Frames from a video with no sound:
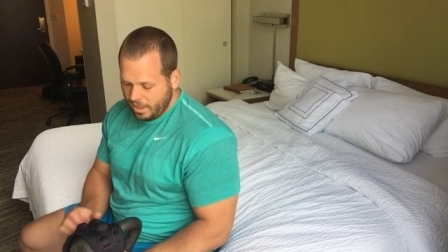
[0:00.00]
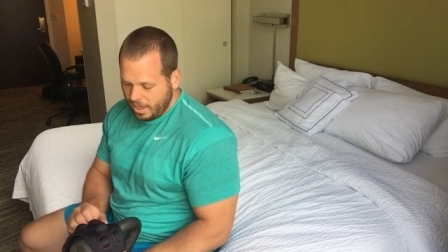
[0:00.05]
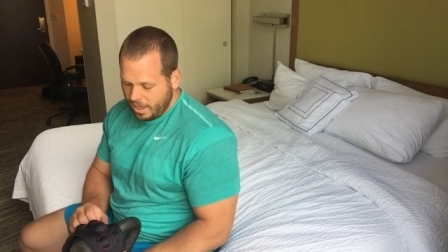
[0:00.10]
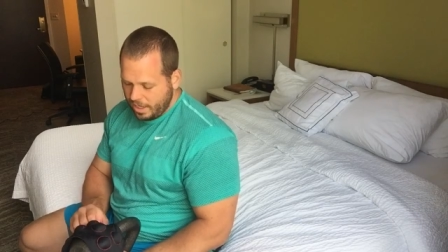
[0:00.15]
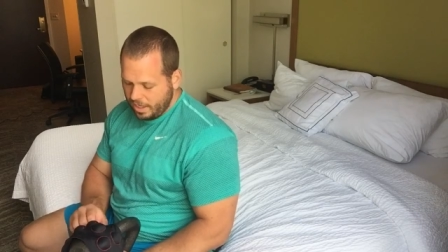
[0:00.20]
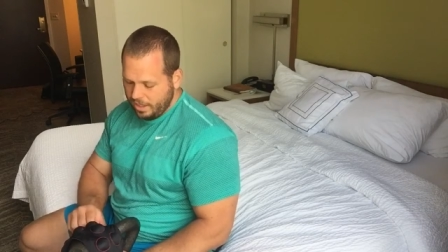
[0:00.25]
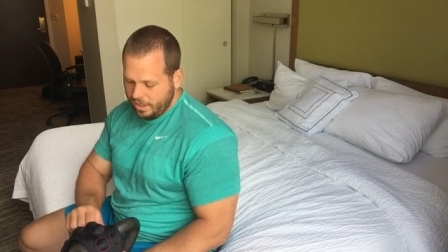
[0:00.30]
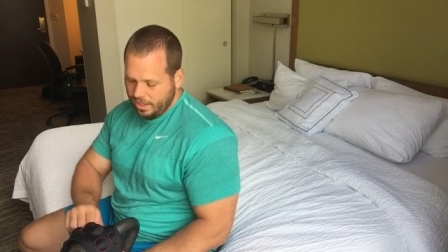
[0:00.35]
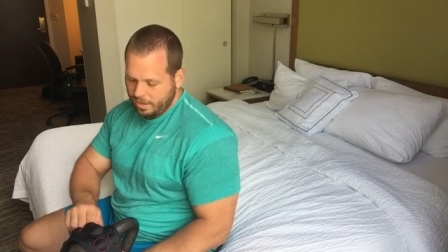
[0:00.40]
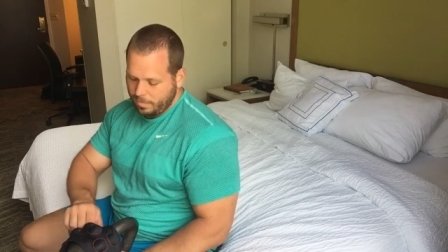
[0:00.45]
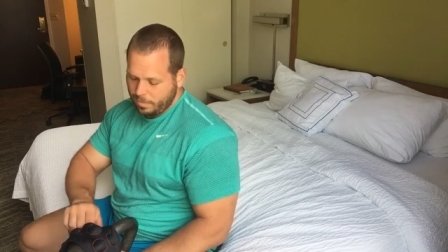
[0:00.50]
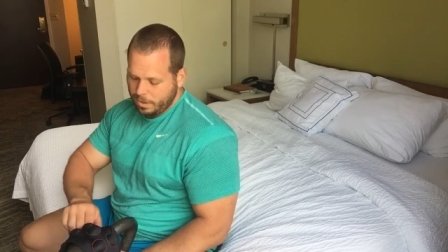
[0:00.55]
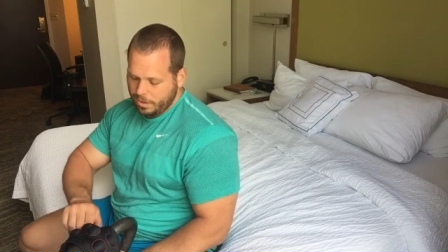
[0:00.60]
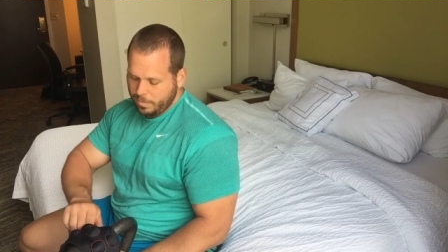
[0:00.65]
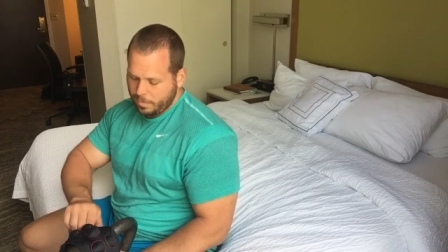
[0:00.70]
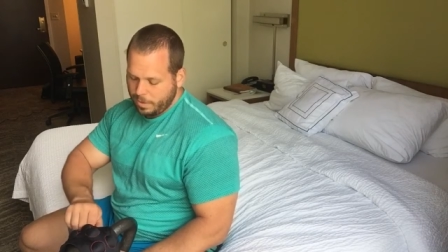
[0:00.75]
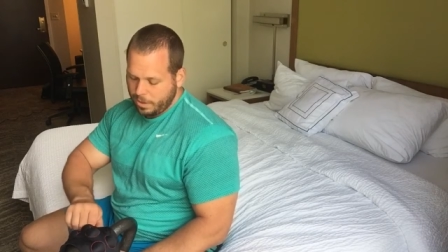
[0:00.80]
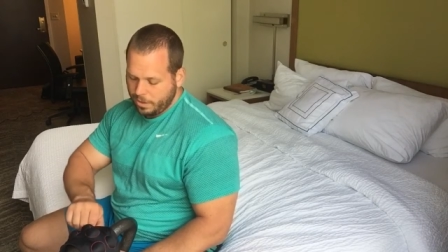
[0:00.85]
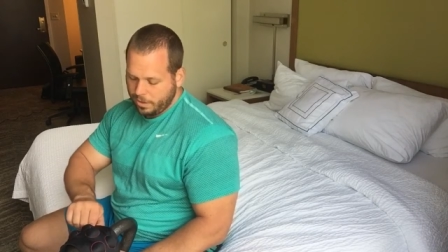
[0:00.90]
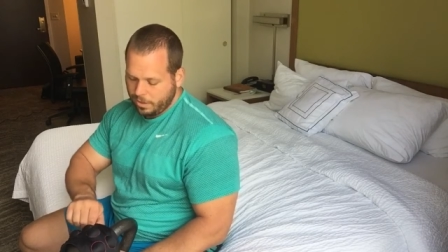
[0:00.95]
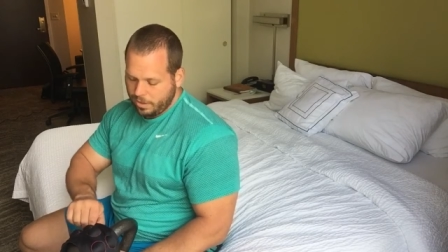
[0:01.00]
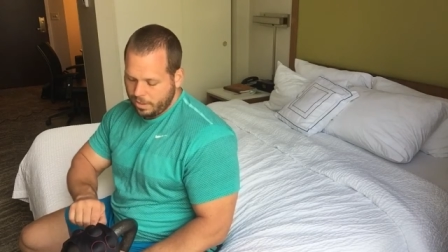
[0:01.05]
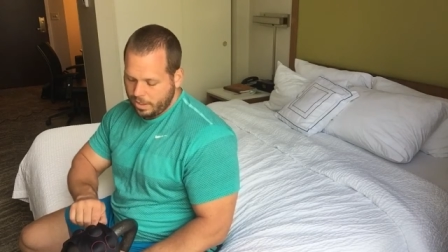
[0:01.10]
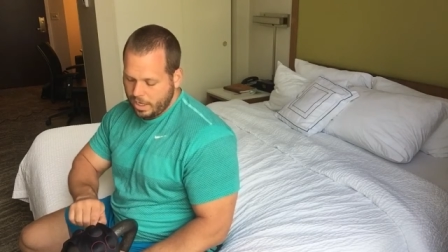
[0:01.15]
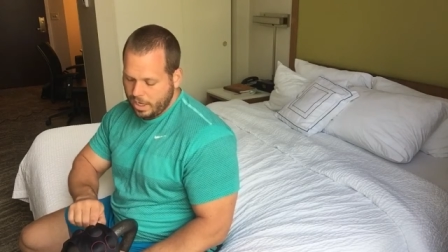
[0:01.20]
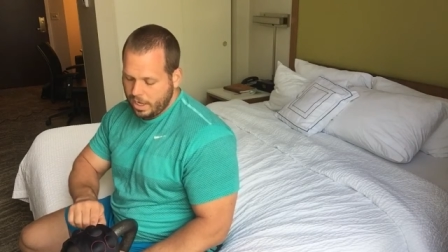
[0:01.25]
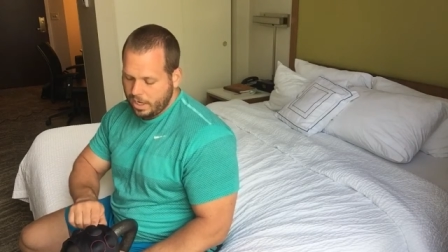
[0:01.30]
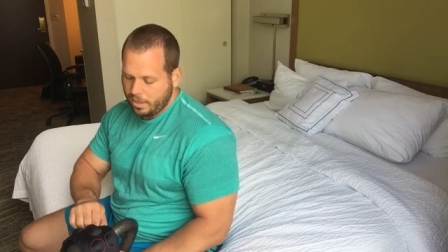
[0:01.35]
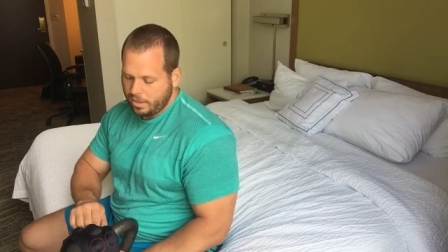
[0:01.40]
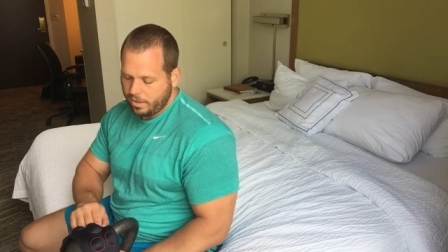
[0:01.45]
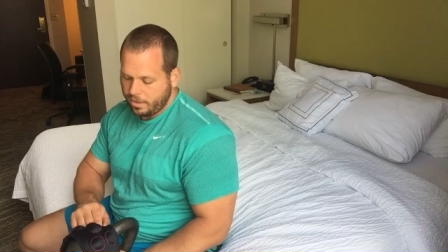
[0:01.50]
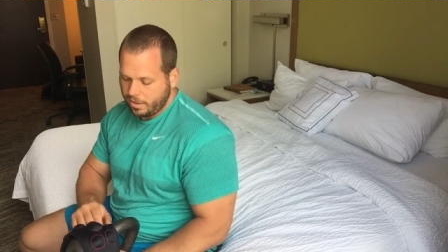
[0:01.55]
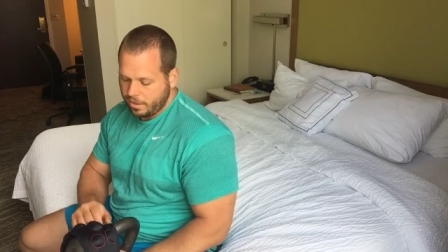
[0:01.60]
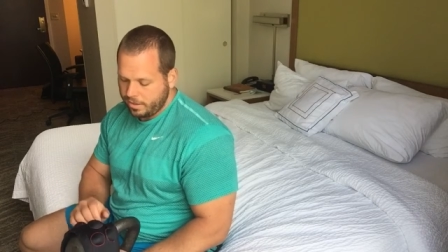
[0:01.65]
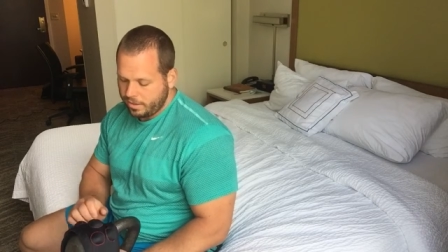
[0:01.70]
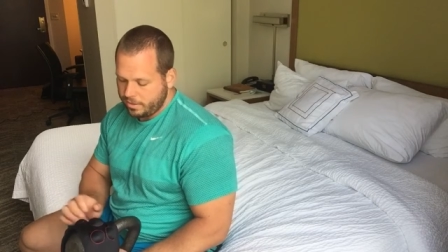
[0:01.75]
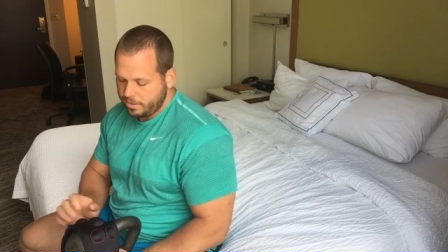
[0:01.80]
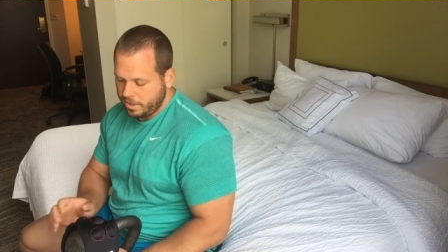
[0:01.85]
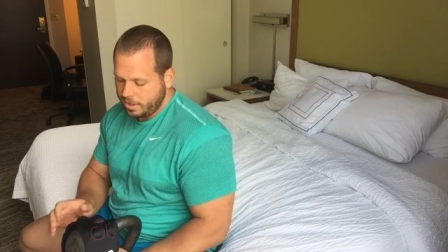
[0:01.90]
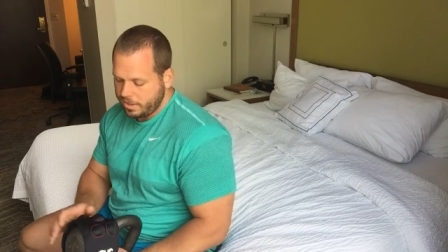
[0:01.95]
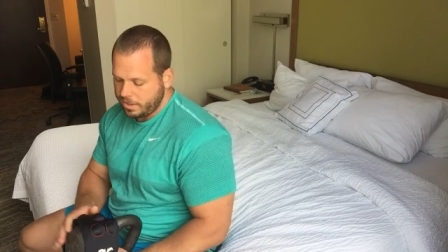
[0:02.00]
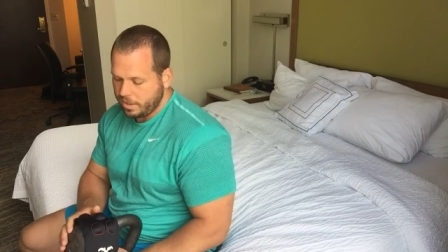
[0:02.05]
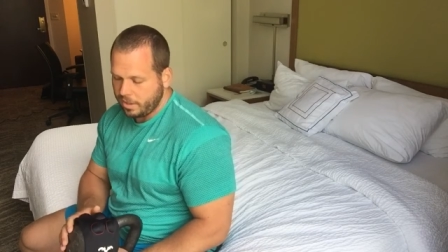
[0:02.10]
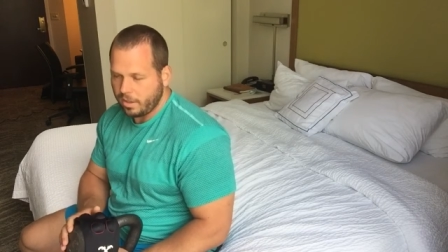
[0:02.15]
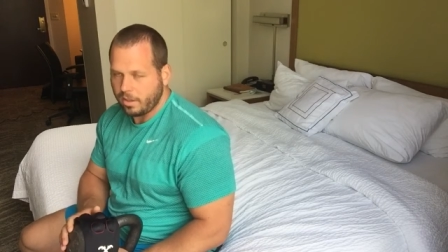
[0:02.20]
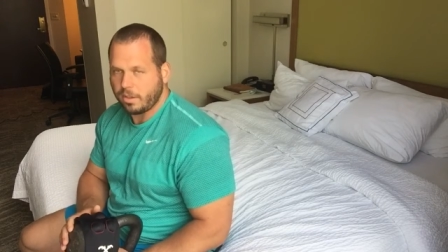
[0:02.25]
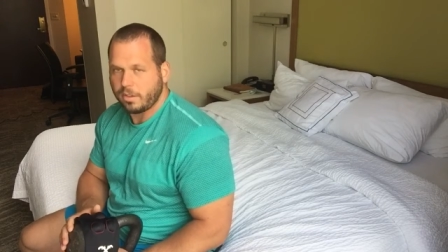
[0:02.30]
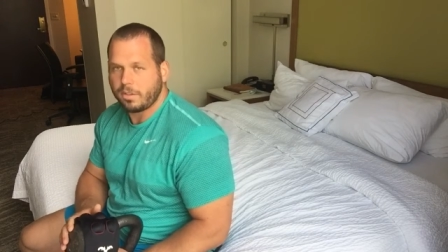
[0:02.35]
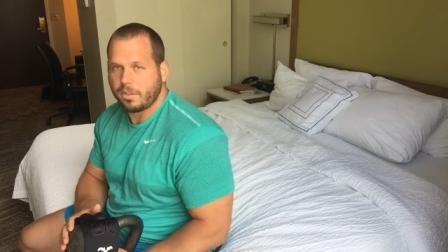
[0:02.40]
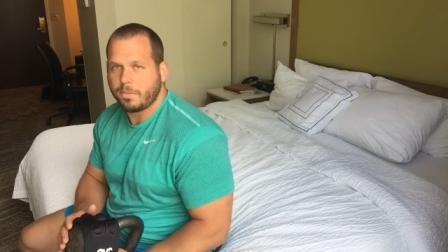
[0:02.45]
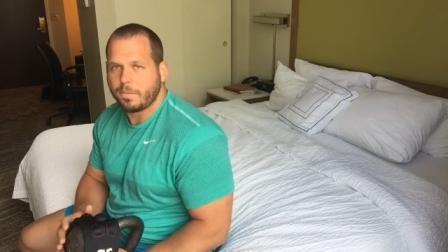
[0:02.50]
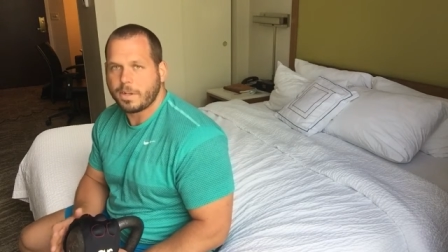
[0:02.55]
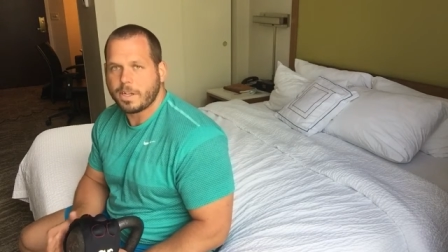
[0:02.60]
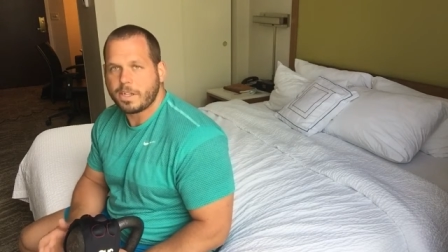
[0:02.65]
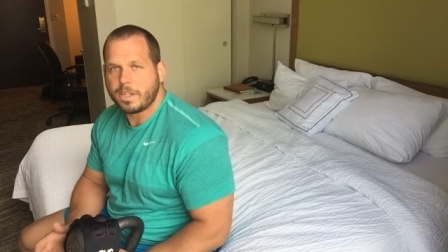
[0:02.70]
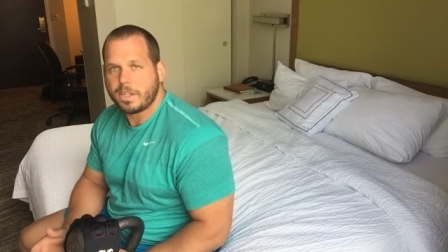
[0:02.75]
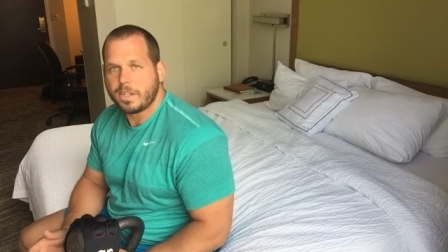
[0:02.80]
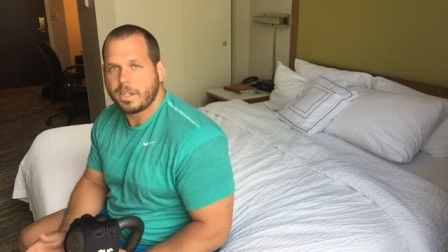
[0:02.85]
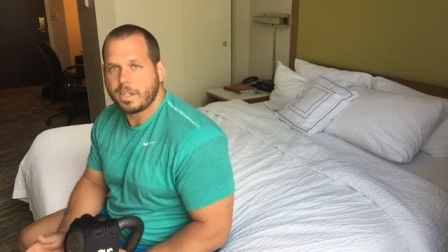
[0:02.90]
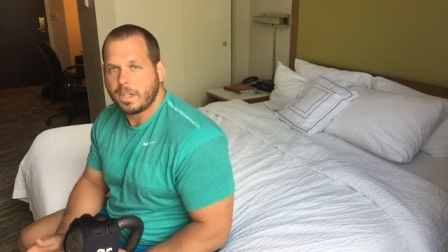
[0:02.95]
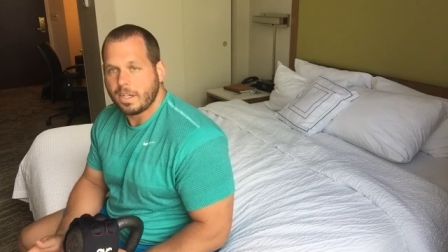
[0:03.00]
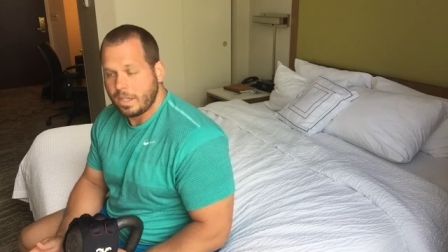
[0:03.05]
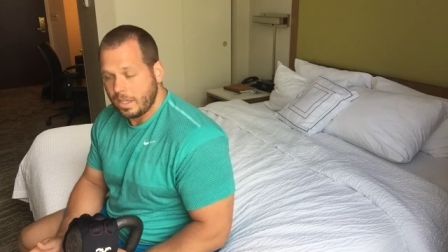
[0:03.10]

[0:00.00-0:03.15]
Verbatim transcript: Anything much bigger than that, you're gonna stretch it a little too much.